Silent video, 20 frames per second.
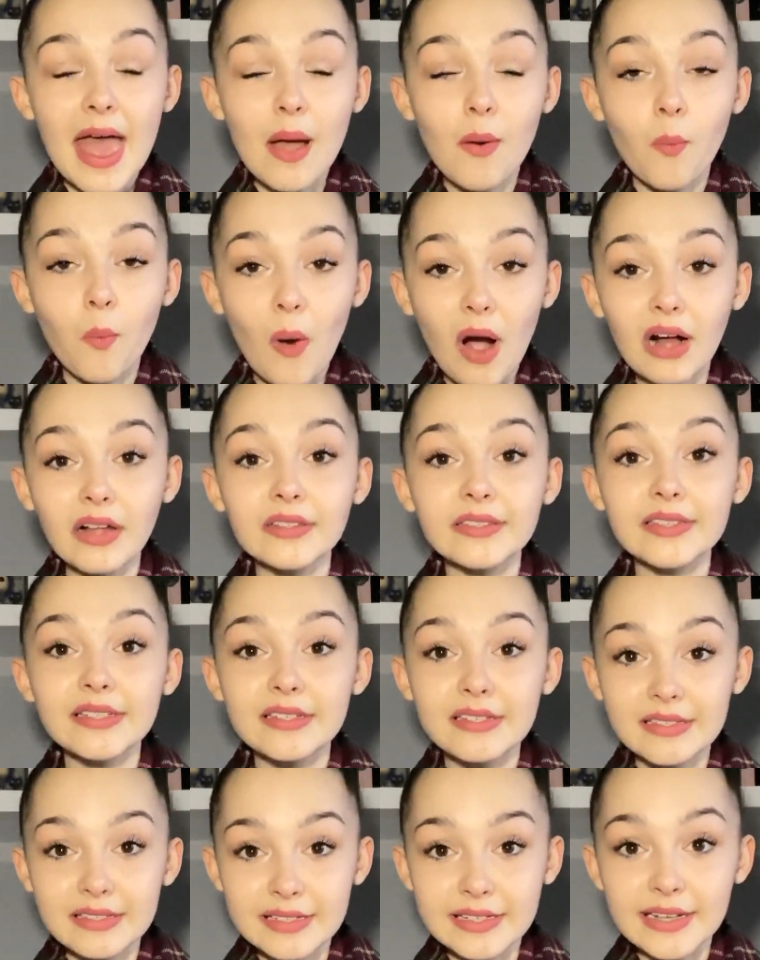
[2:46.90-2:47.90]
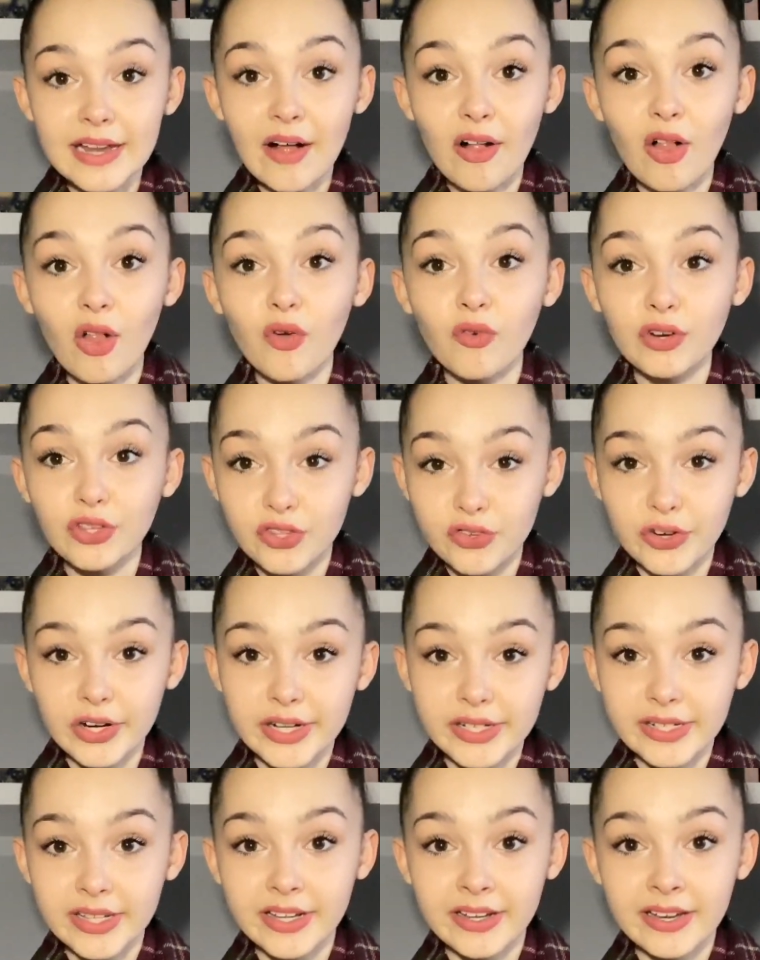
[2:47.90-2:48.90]
whilst still
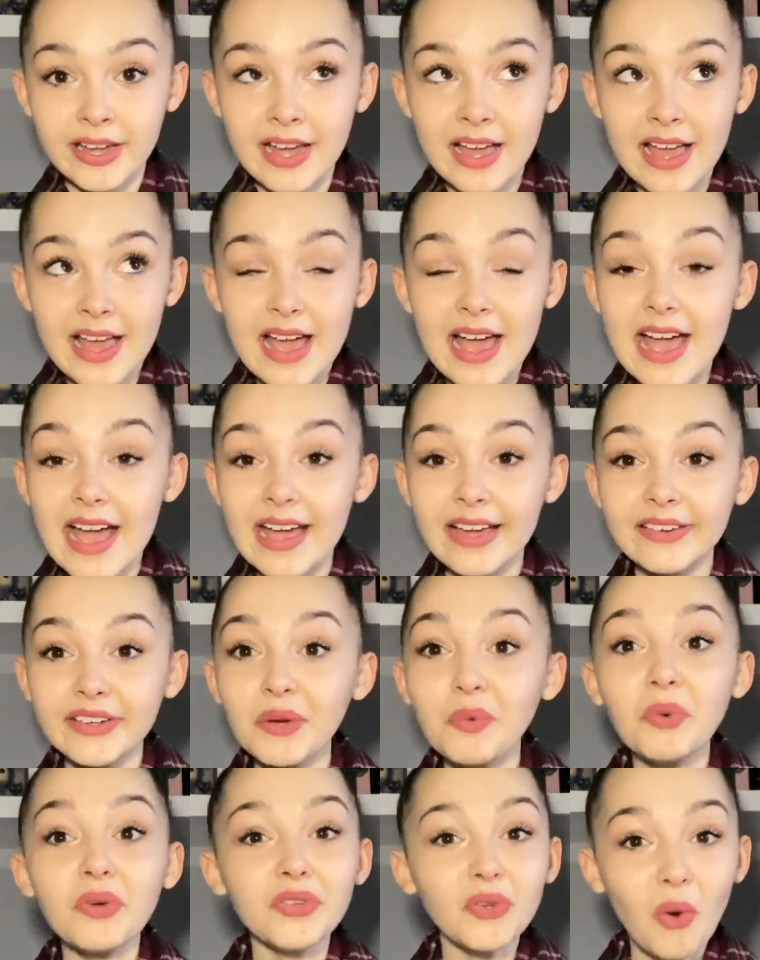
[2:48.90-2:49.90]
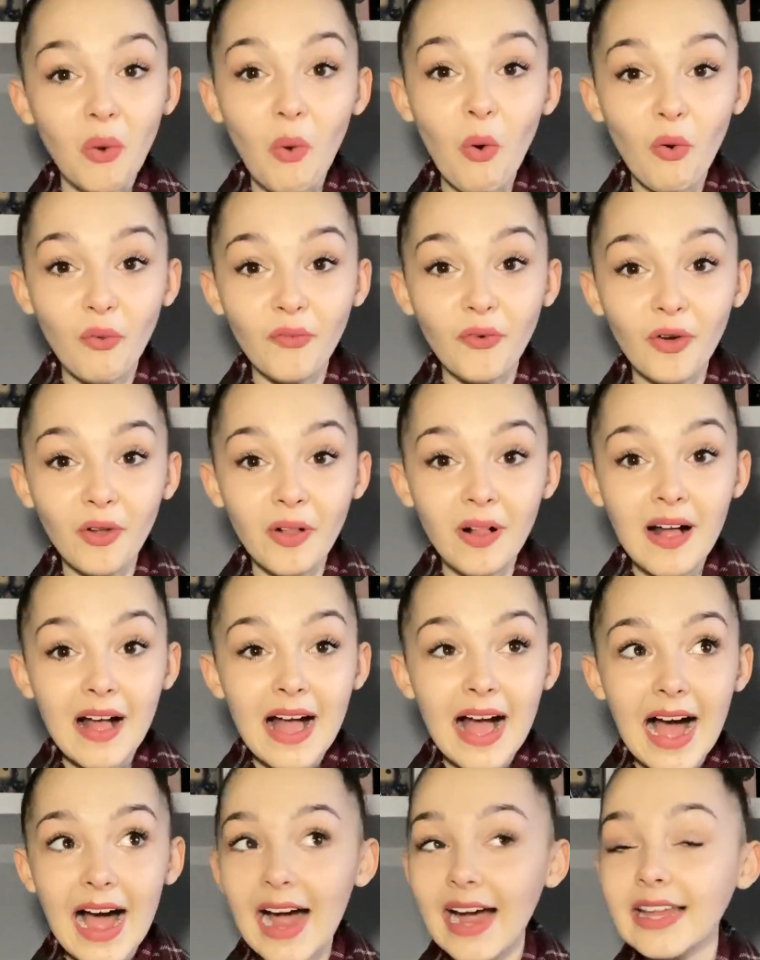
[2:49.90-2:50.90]
restricting. And it was awful.
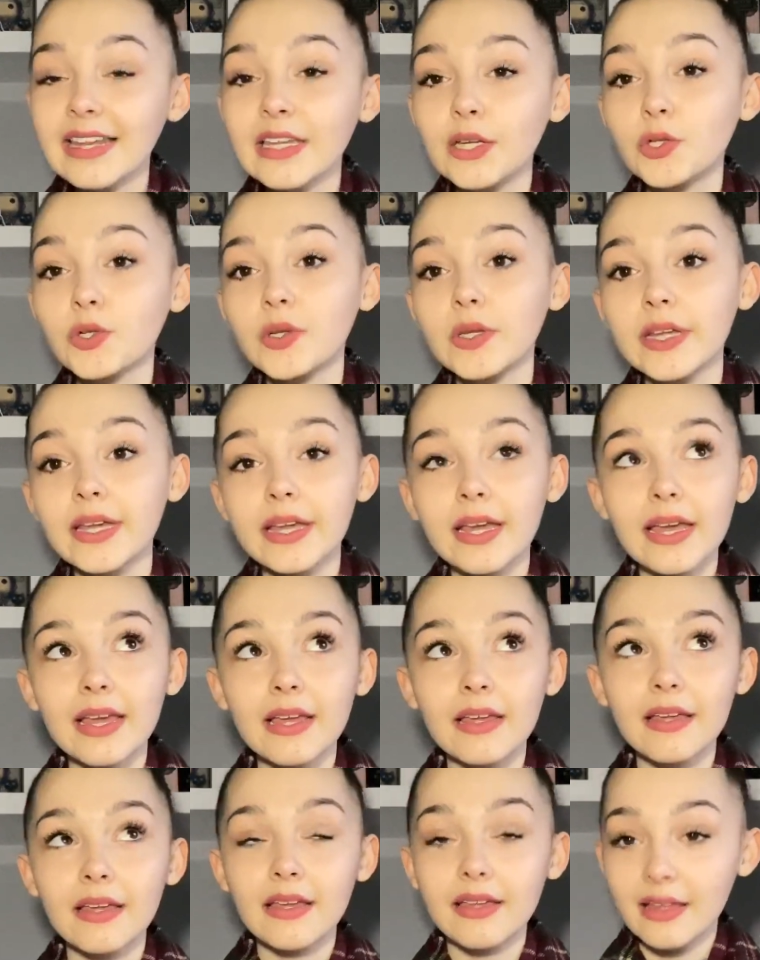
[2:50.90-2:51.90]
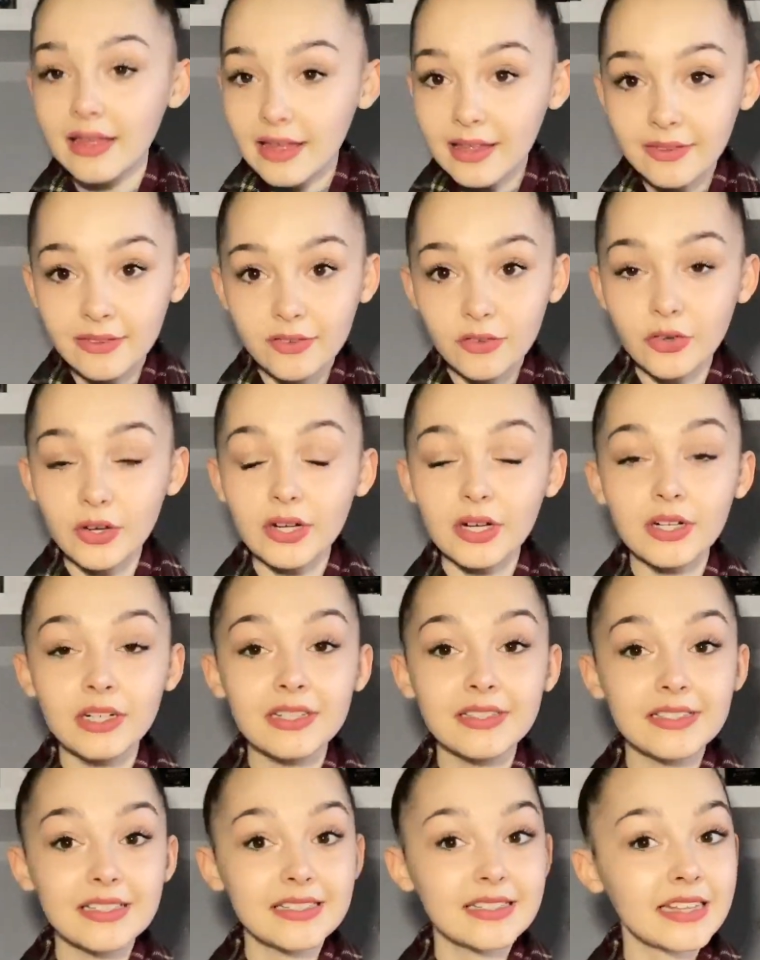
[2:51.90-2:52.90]
I literally, as triggered
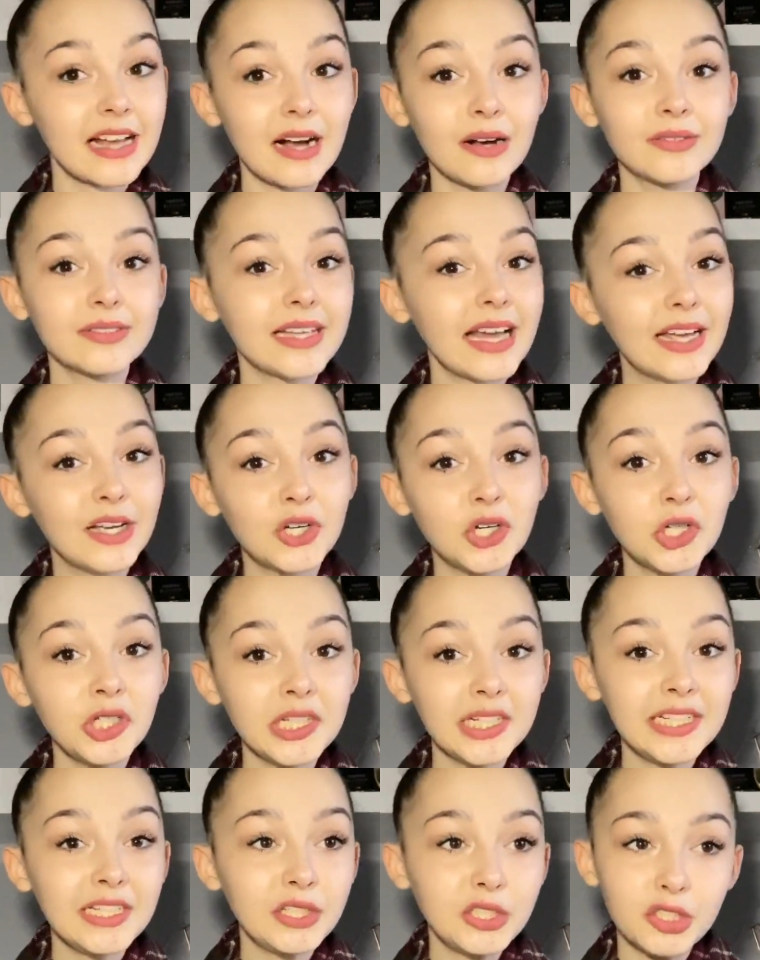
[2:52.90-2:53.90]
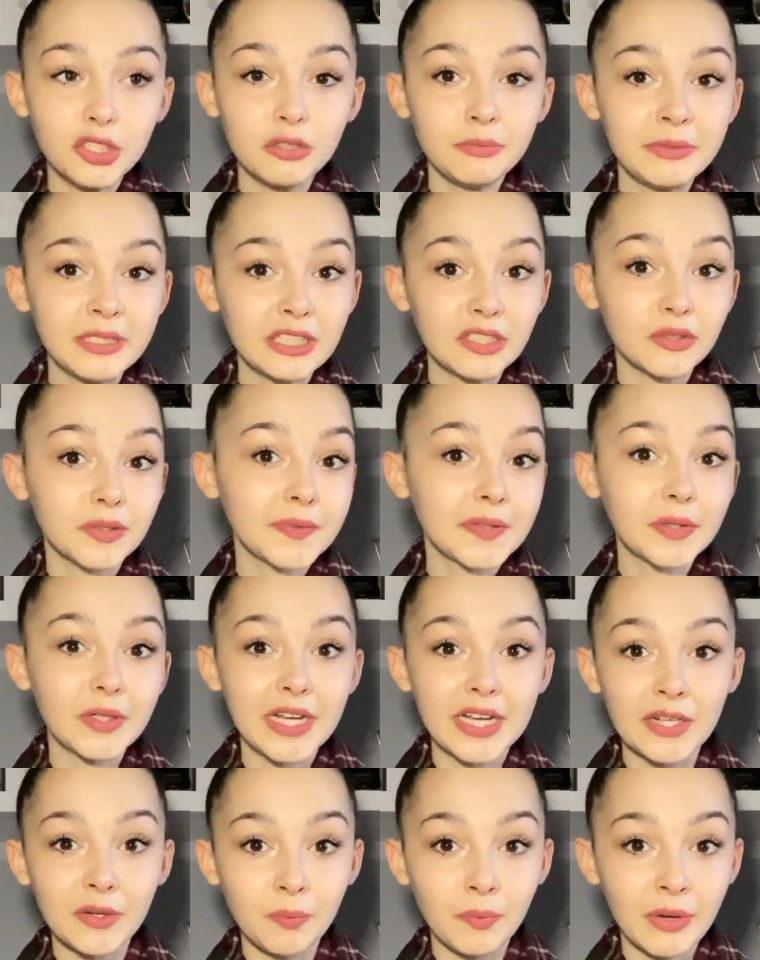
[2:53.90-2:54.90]
as it sounds, I couldn't eat two meals without
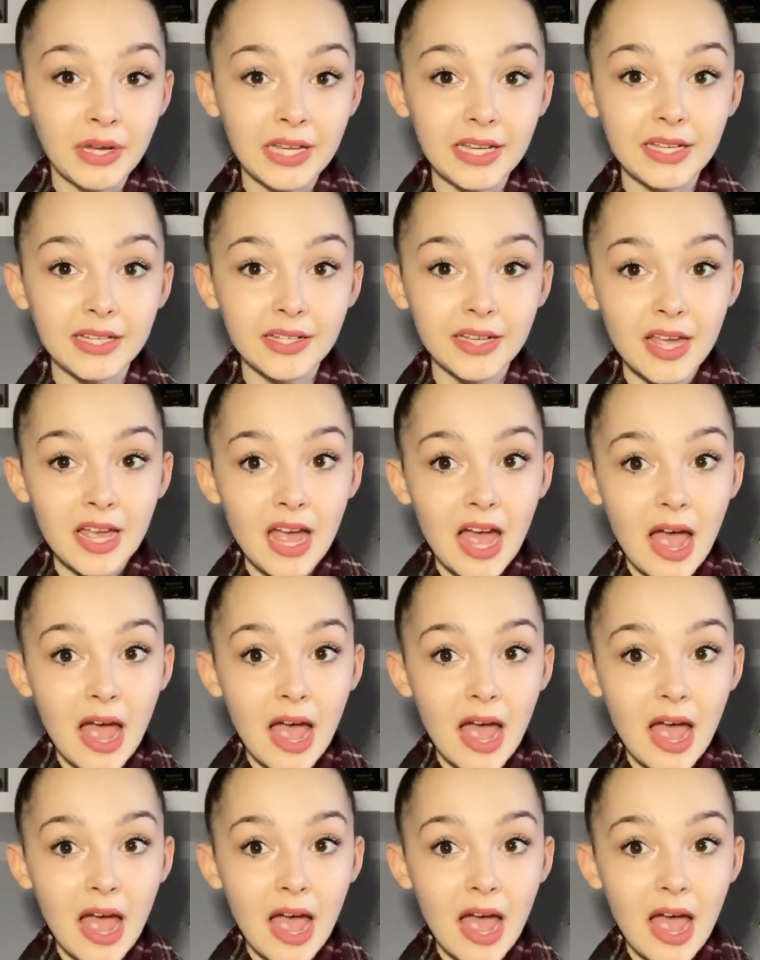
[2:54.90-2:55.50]
gaining weight.